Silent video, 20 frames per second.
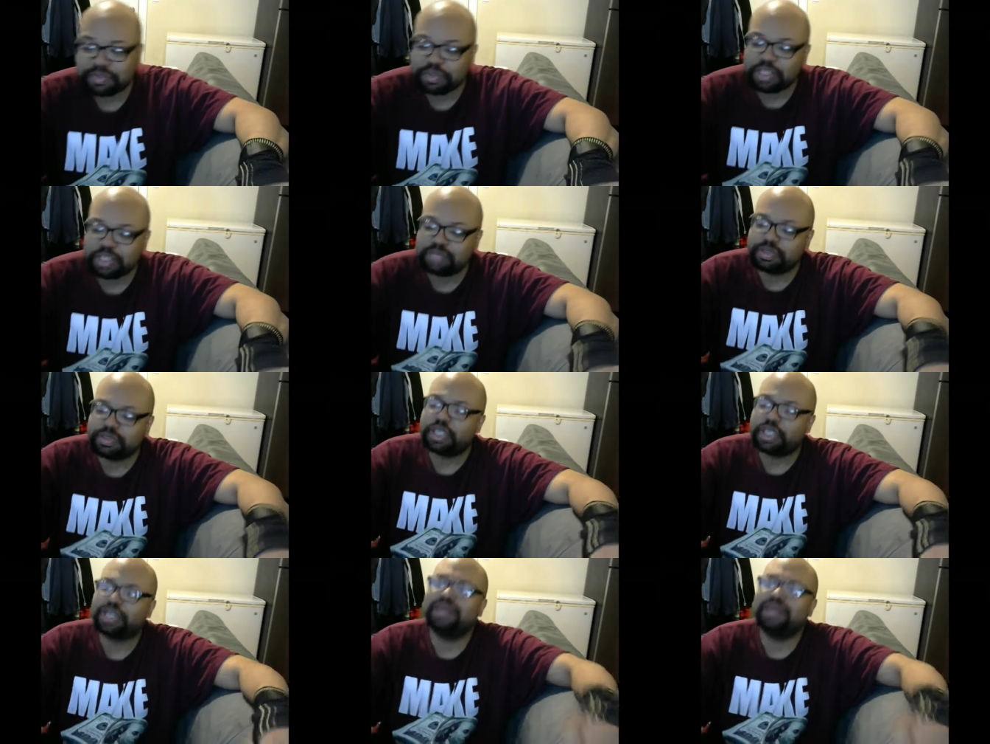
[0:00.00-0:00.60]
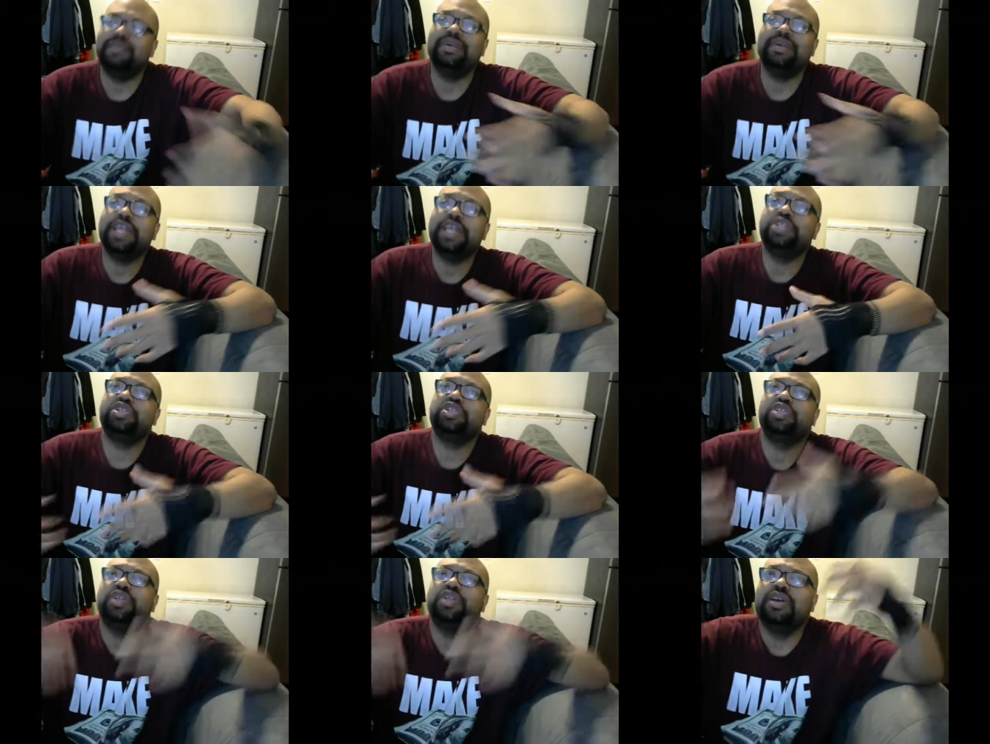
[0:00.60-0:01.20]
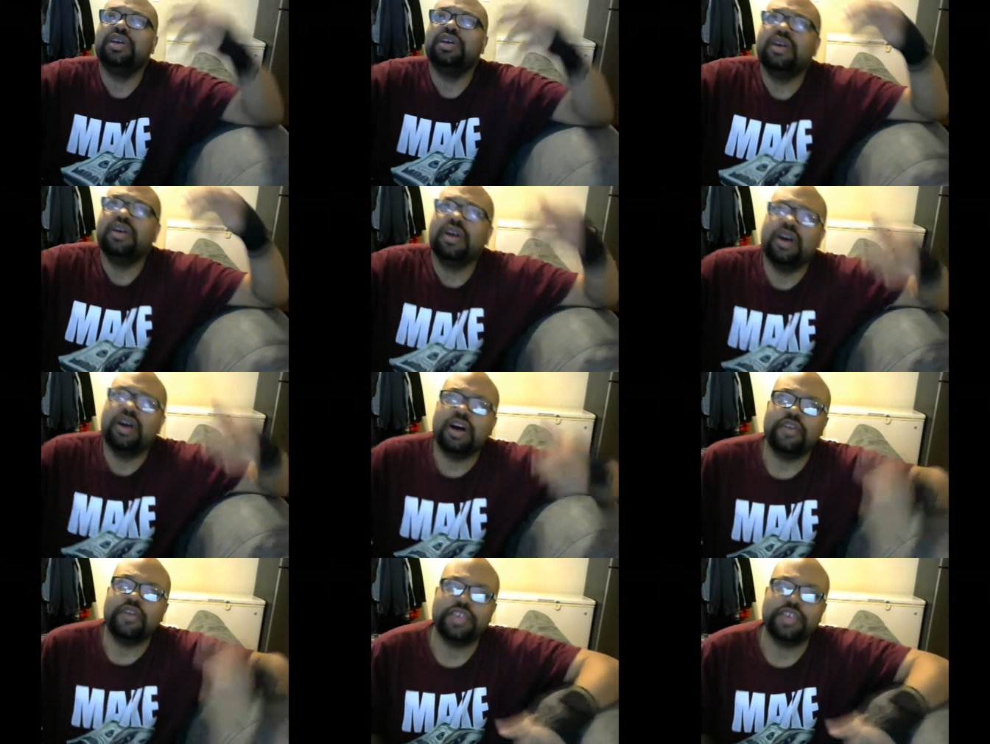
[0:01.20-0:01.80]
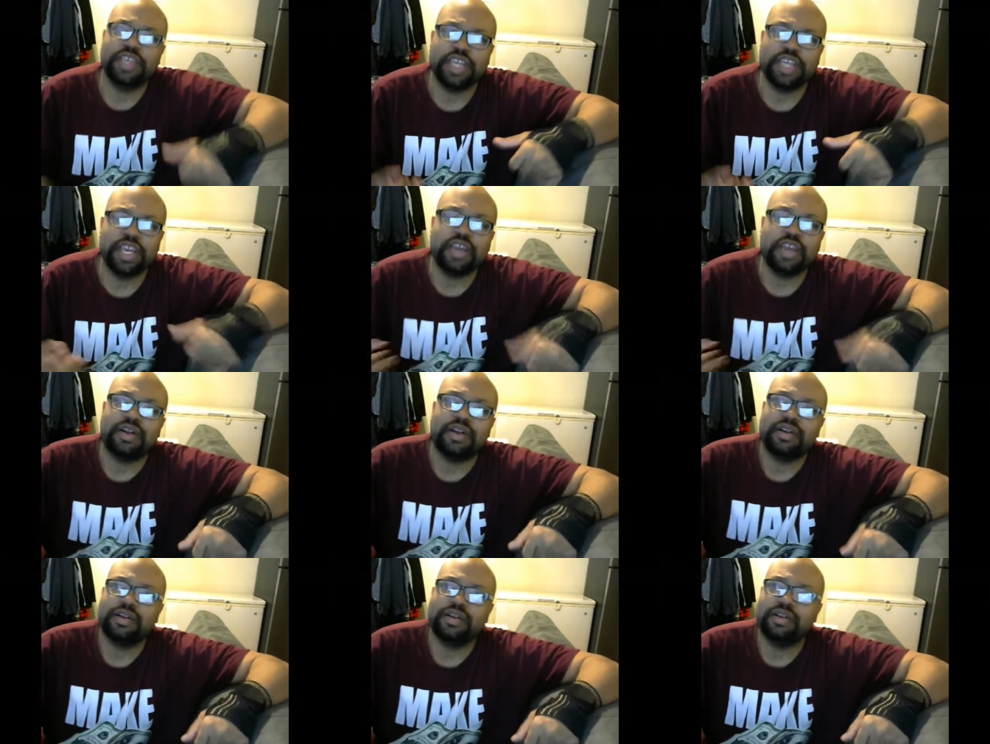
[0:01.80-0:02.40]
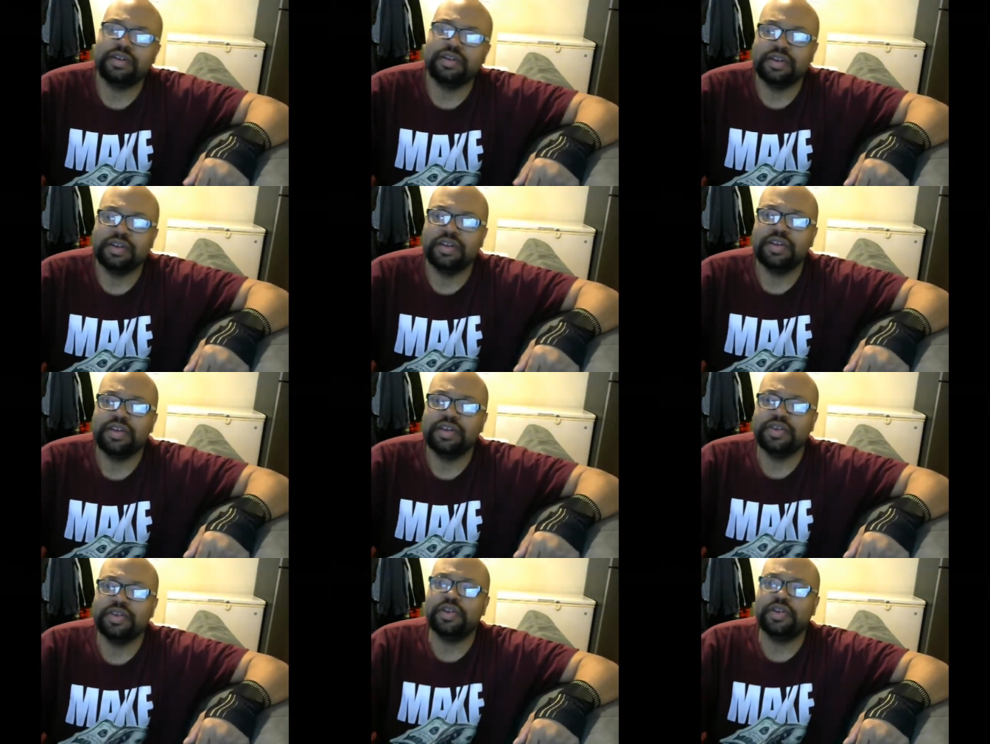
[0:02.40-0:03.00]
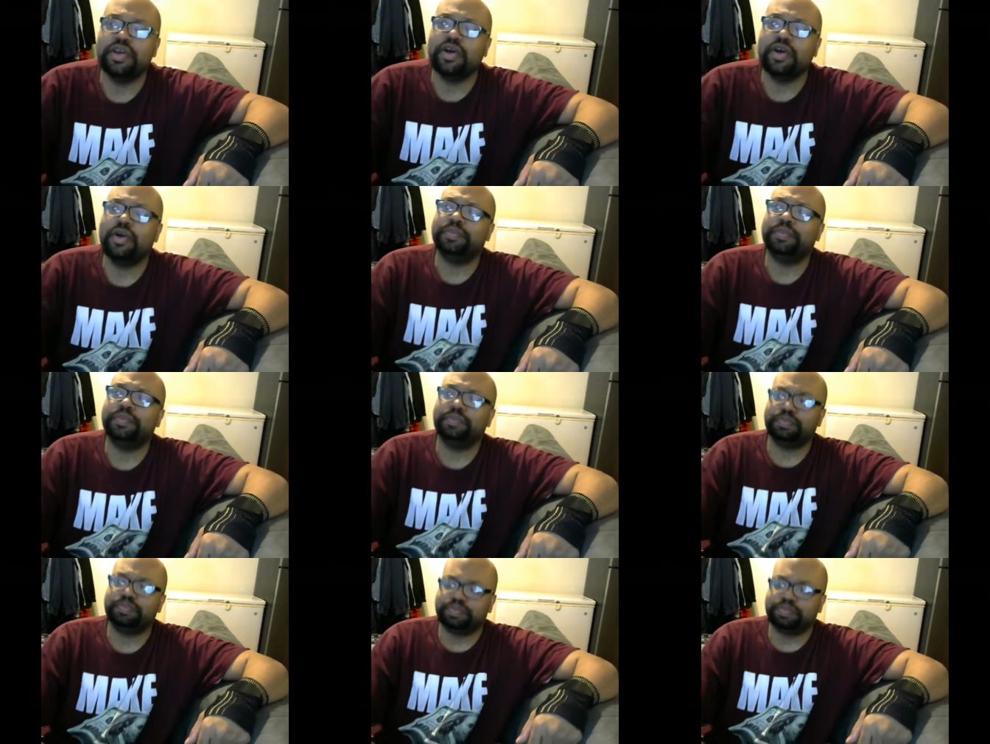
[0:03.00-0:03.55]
supposed to be the culmination of a year, you know.